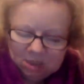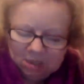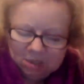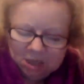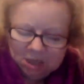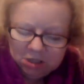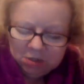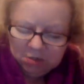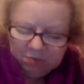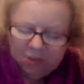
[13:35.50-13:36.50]
and then
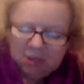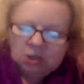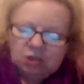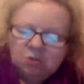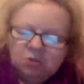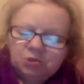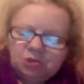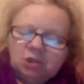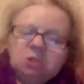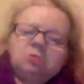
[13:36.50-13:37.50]
you'll think you'll
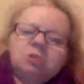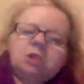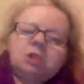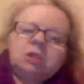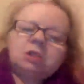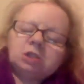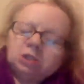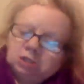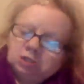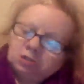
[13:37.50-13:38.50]
still need,
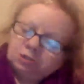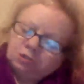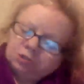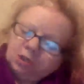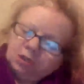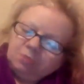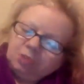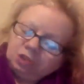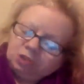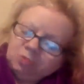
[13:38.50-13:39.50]
because they've
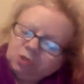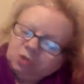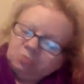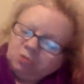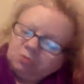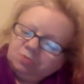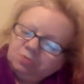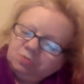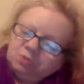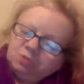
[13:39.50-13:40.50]
been to my own
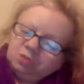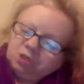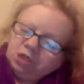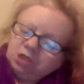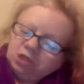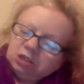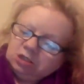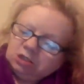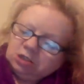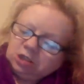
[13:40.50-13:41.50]
before,
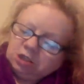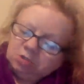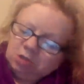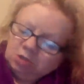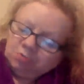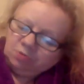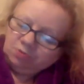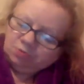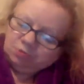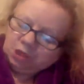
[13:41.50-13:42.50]
years ago, and we
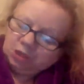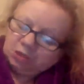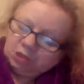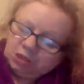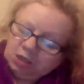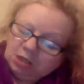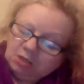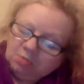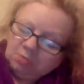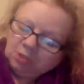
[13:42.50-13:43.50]
said they can't
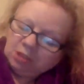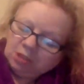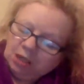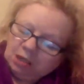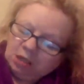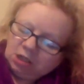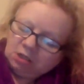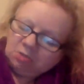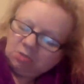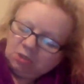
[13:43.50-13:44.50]
help me. They can't
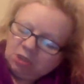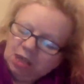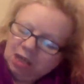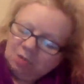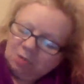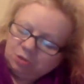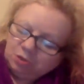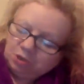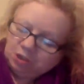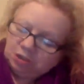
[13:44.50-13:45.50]
cope with the hours
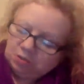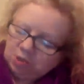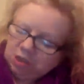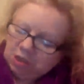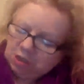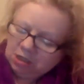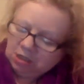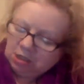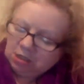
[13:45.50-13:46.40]
I need of care.